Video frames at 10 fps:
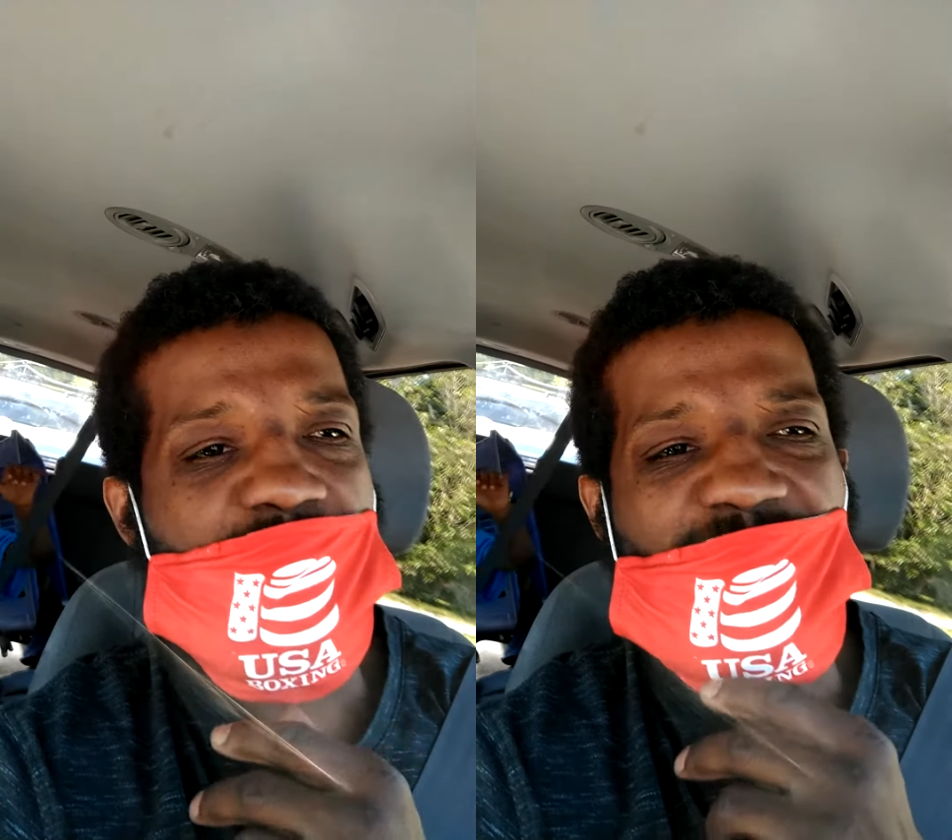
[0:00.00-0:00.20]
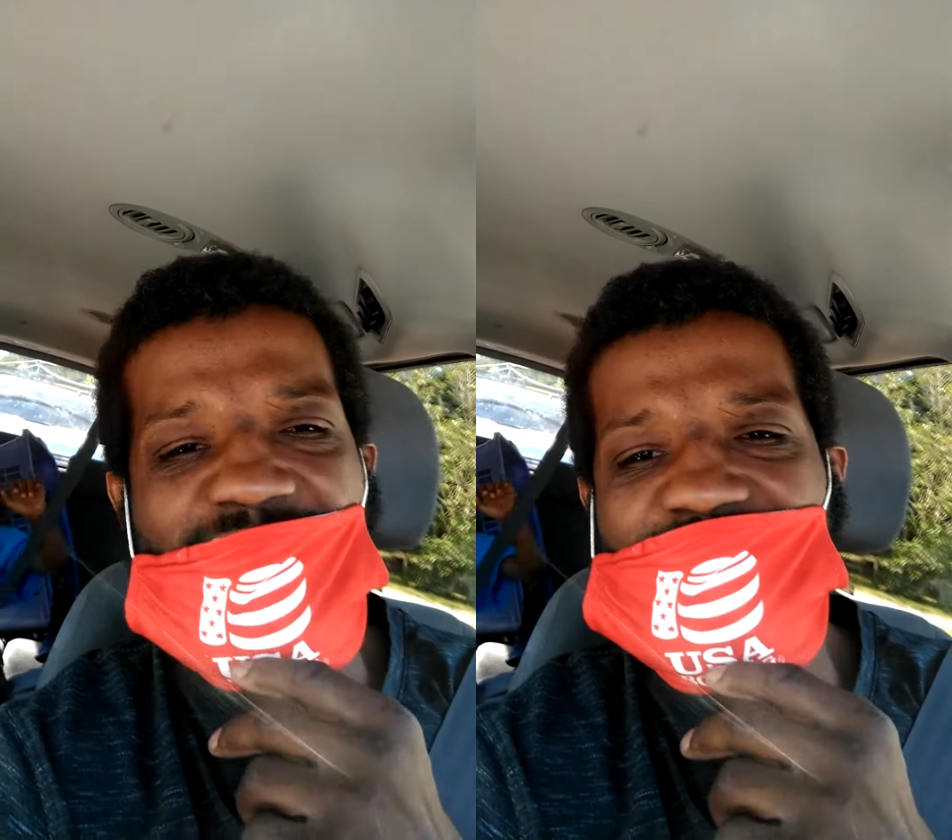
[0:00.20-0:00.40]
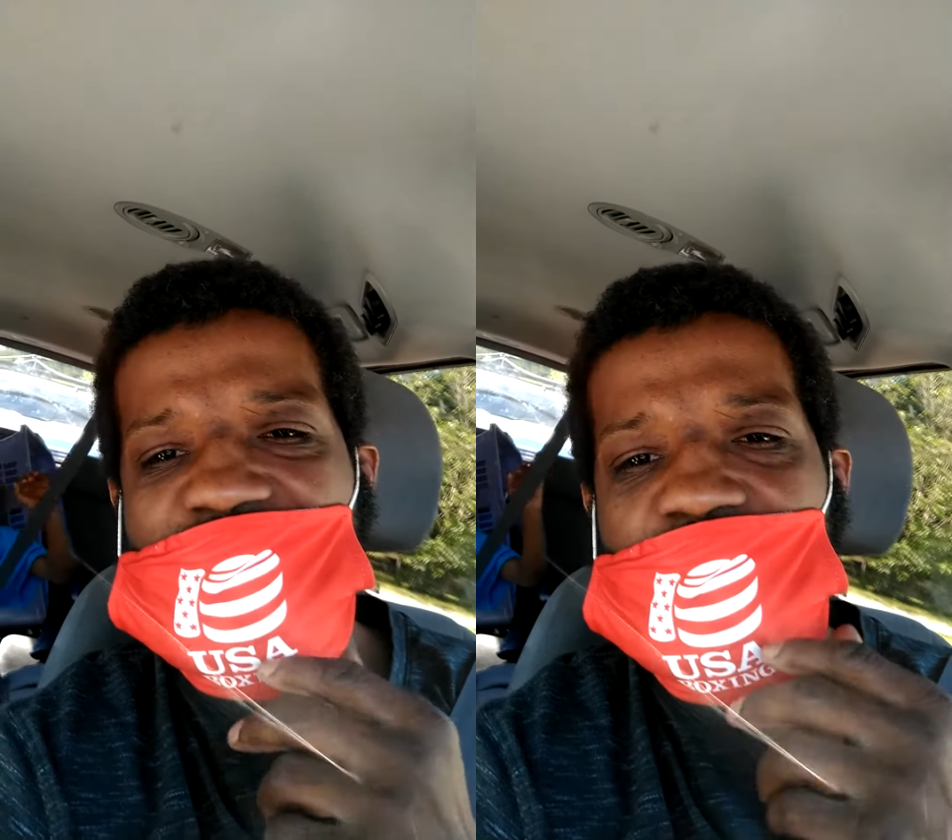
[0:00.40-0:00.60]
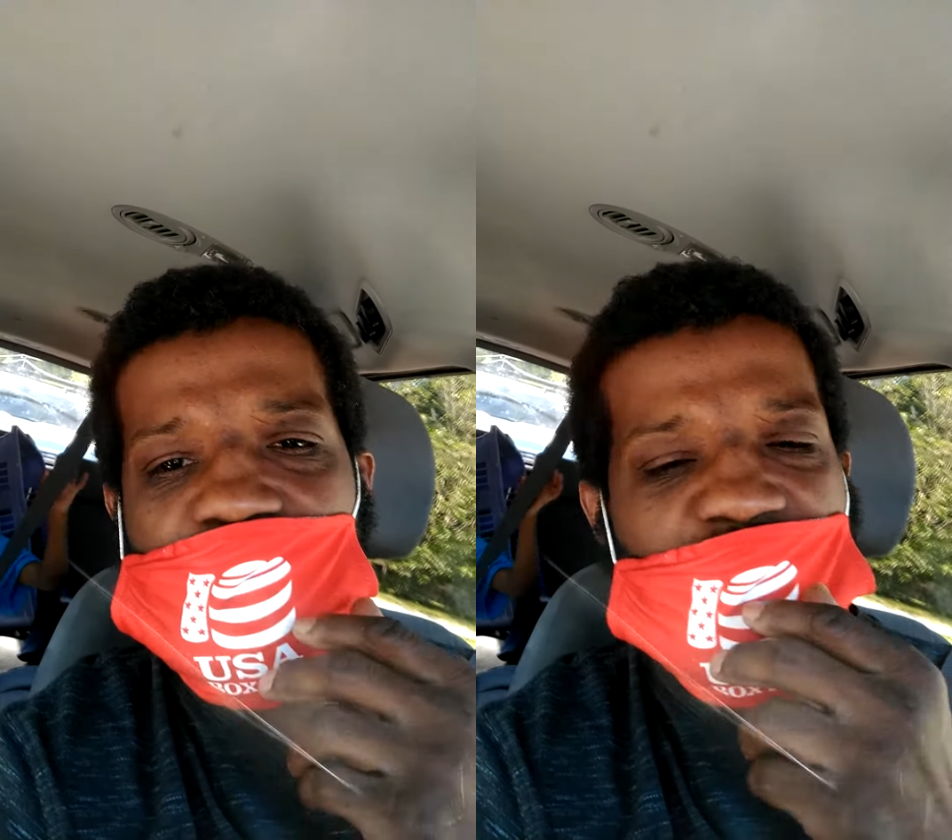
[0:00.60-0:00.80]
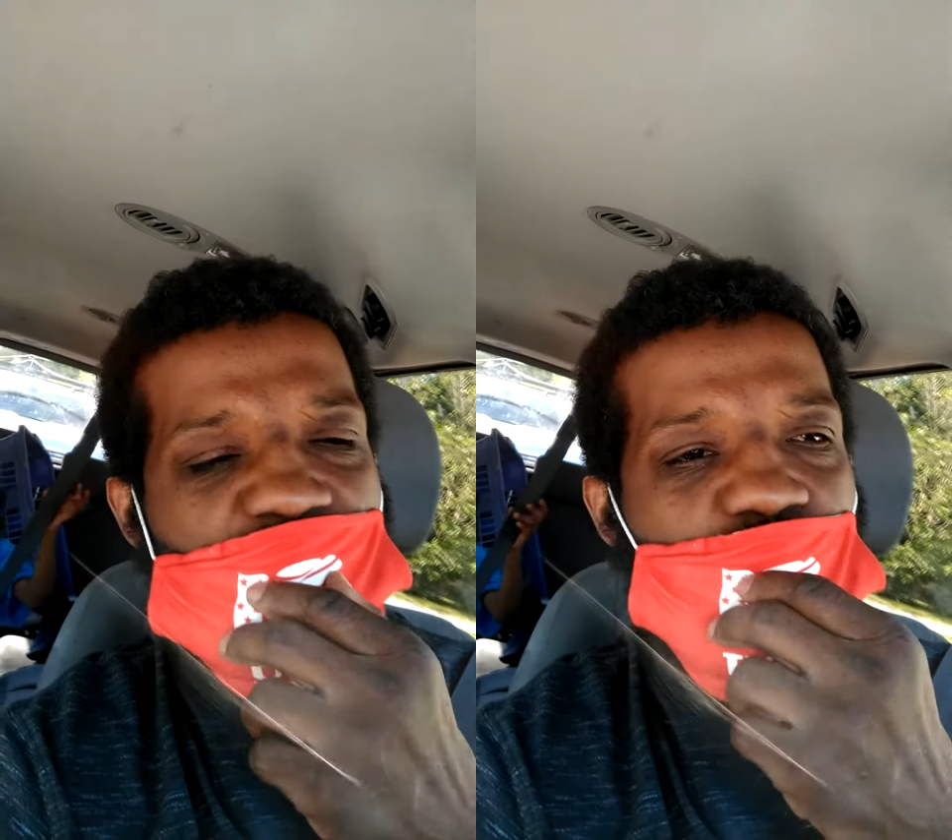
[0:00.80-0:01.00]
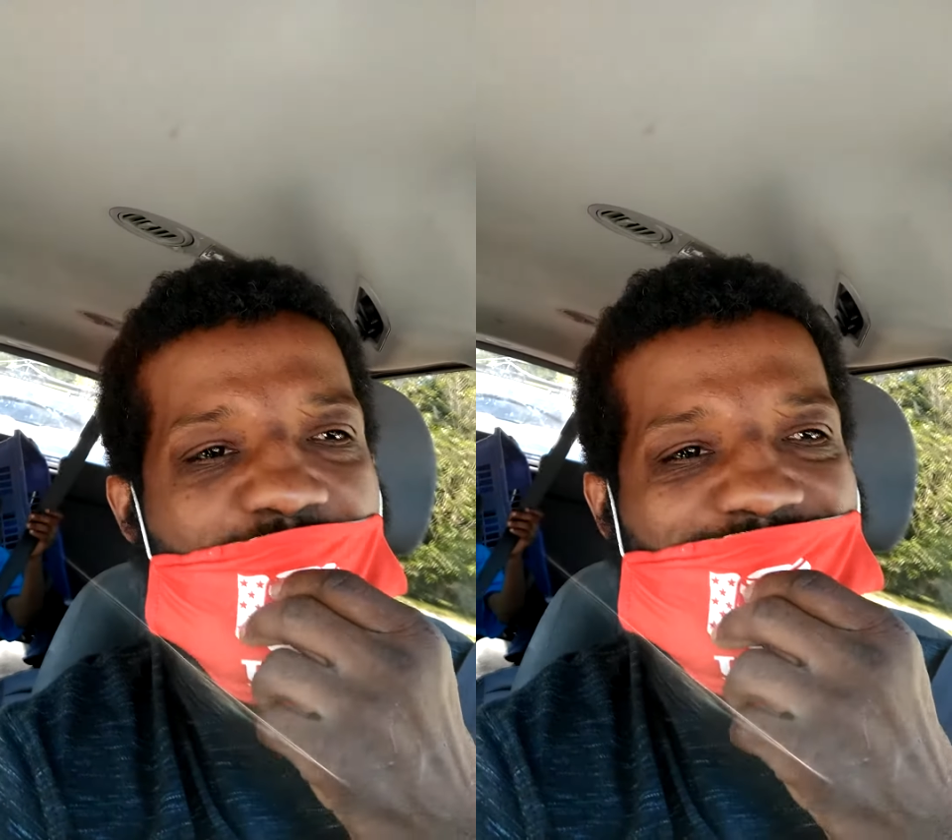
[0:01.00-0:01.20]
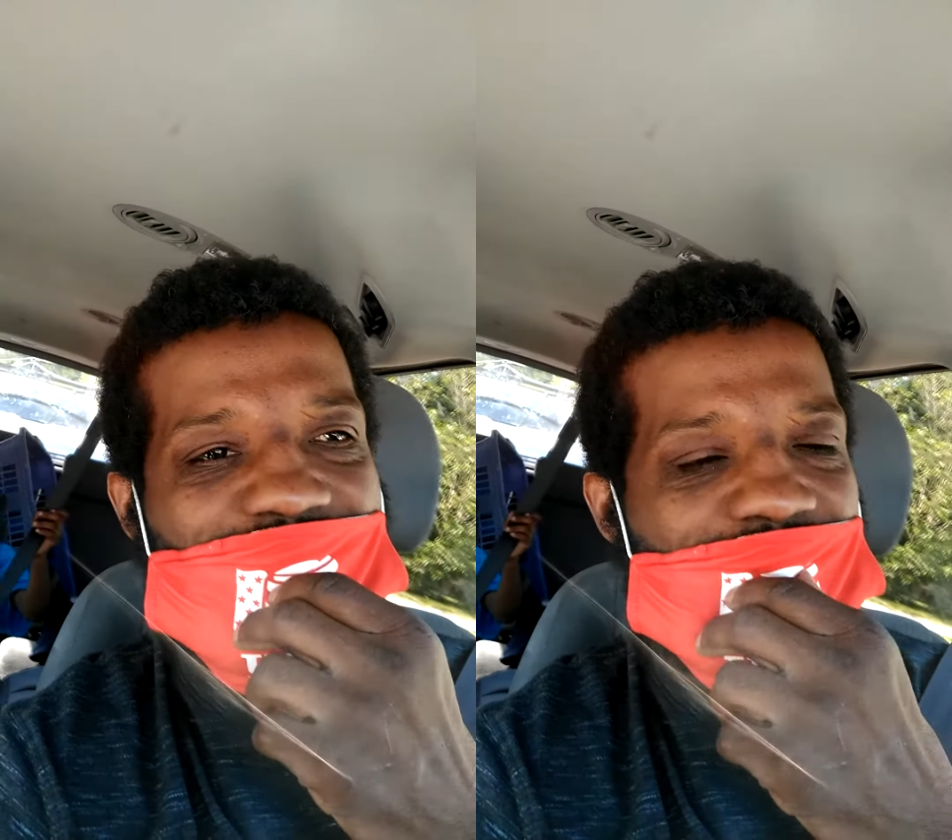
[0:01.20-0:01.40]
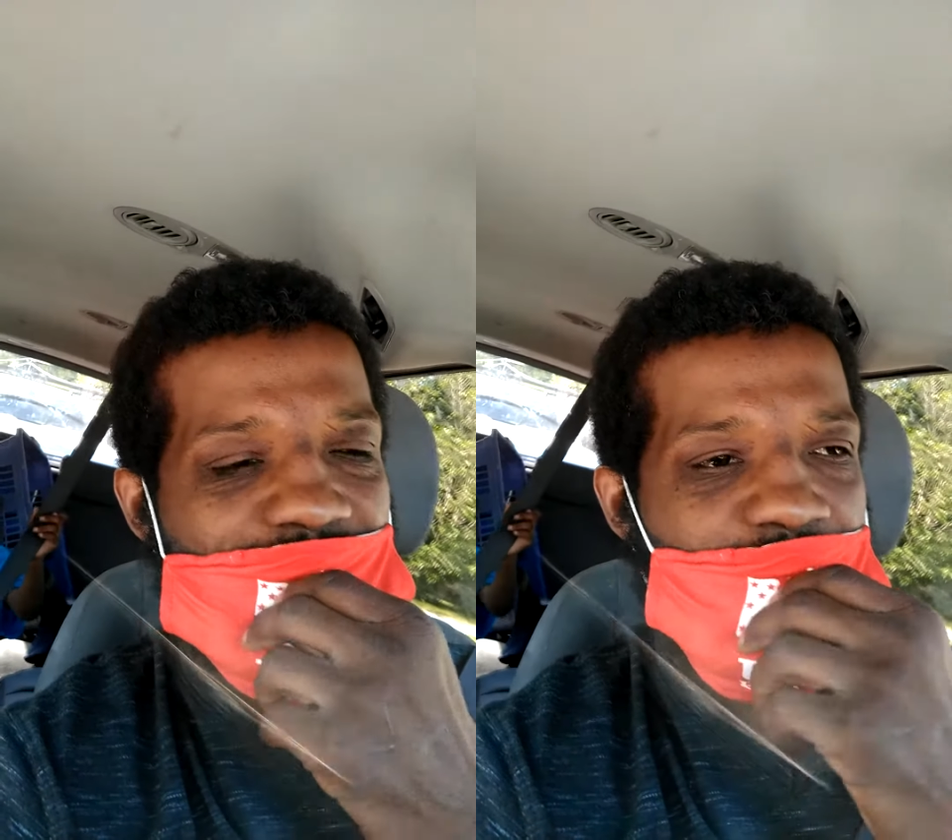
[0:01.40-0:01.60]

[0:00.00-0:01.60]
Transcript: Ask him this question.